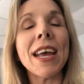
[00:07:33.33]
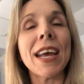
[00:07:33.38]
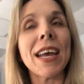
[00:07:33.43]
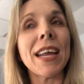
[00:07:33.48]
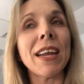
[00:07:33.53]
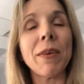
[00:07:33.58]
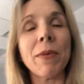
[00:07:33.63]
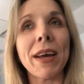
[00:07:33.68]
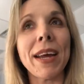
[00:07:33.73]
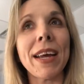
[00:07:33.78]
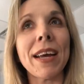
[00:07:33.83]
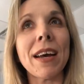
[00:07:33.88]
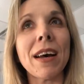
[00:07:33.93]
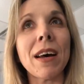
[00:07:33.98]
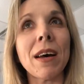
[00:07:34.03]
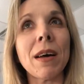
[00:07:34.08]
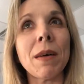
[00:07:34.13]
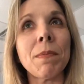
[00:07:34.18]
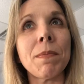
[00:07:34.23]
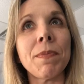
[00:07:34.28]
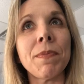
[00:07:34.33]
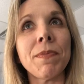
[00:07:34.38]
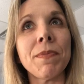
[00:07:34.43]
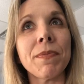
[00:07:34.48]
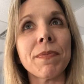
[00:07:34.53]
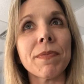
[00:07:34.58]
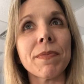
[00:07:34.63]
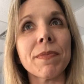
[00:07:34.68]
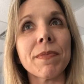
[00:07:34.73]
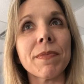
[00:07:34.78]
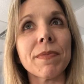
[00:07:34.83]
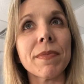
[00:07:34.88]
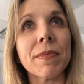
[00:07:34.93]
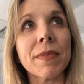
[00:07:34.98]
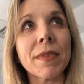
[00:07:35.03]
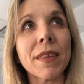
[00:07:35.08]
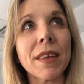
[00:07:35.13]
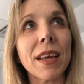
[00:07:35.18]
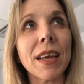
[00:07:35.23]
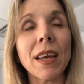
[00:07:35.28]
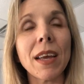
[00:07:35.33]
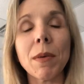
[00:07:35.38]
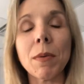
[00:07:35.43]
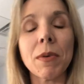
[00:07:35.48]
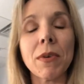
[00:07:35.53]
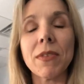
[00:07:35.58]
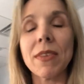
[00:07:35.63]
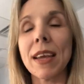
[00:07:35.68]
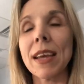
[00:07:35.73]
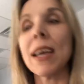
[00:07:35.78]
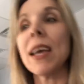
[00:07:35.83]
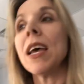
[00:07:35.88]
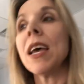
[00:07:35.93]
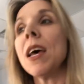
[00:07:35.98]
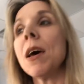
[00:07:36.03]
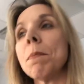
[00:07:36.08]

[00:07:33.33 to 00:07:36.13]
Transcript: Anyway, I can't remember what I was saying.